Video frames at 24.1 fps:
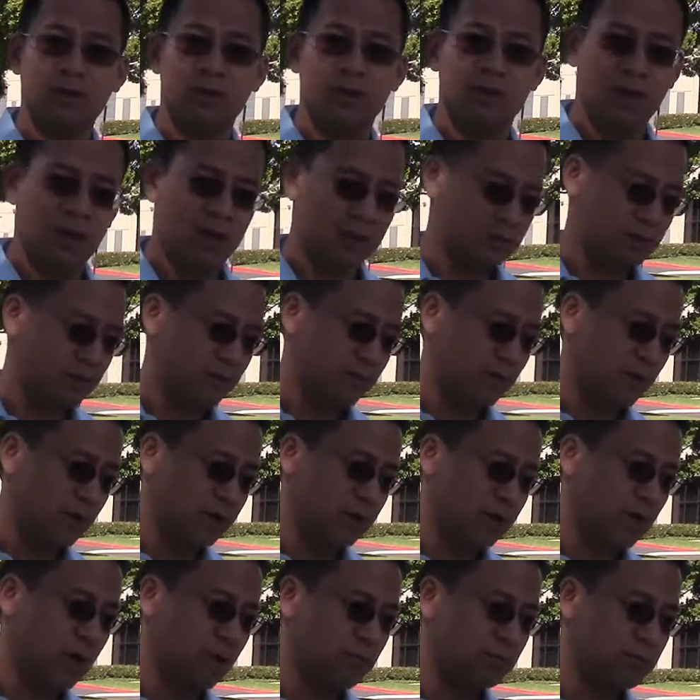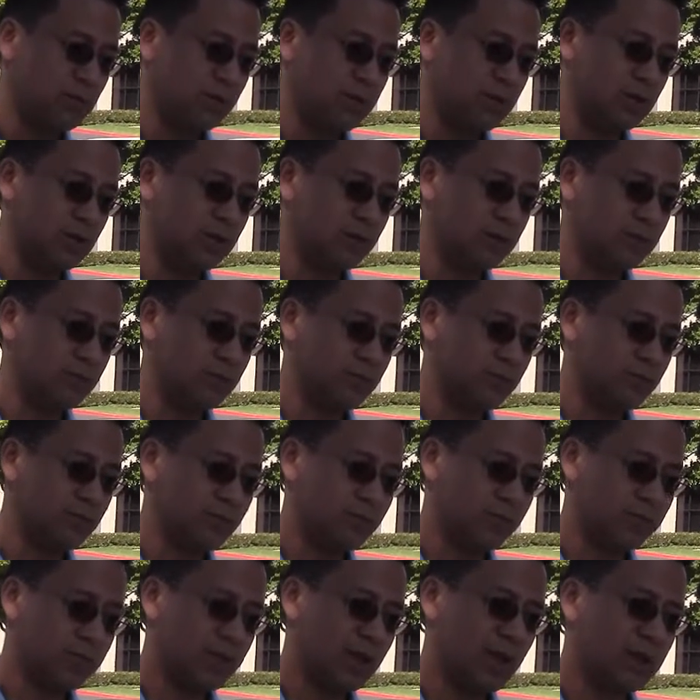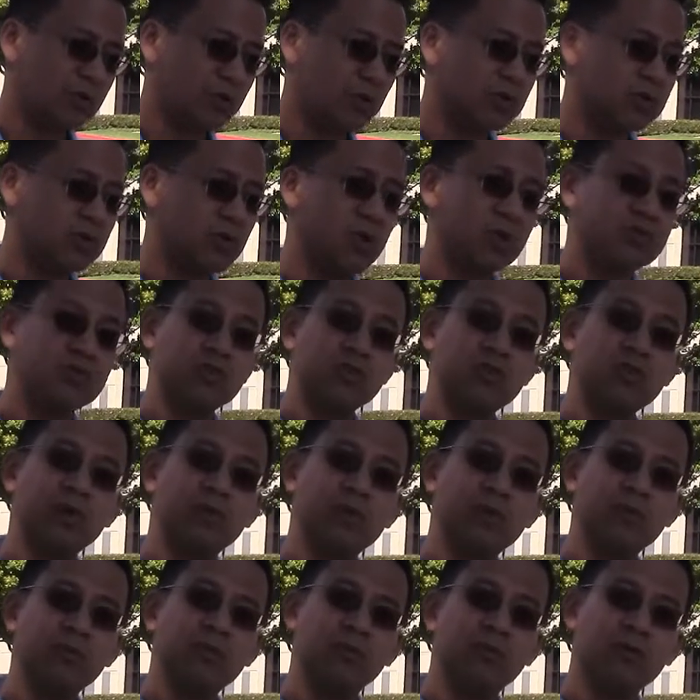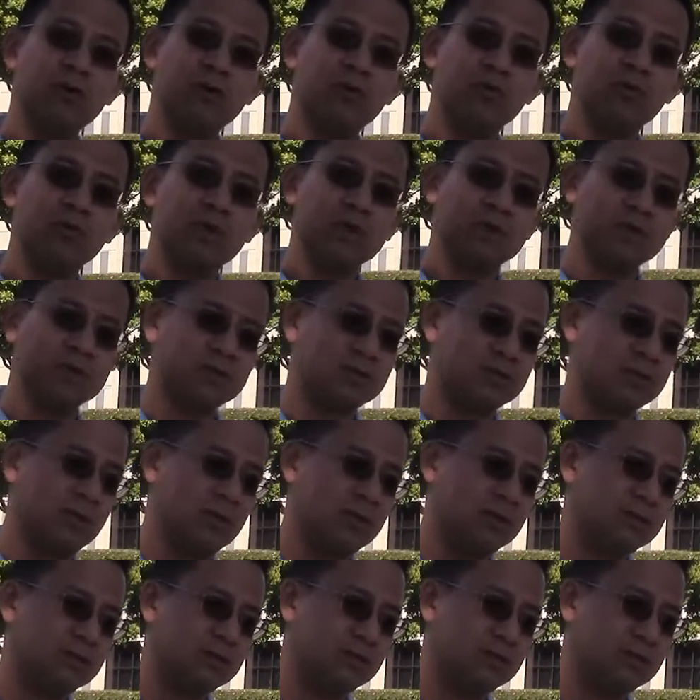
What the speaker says: a defunct company that was concentrated more in real estate.